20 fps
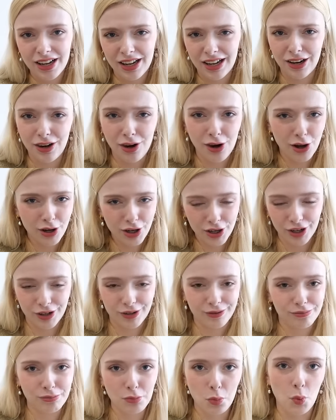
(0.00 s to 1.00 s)
a look
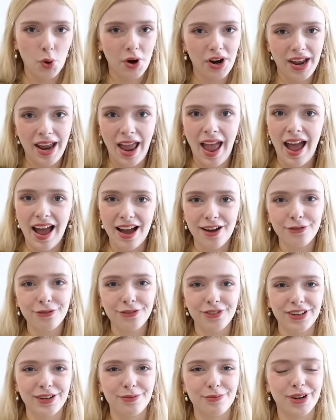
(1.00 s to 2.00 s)
at what I
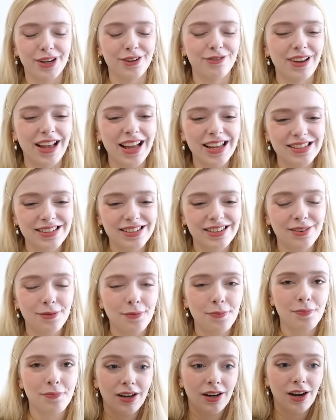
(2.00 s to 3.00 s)
have in my flat.
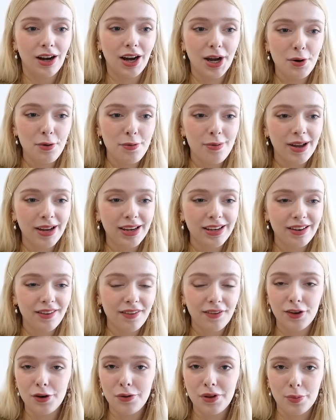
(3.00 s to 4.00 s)
I will be back in
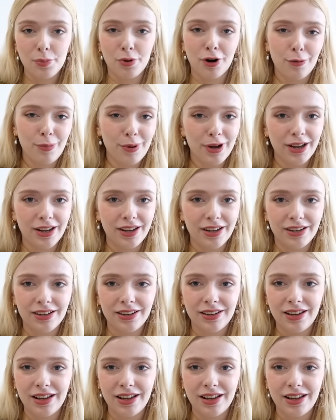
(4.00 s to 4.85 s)
soon with a proper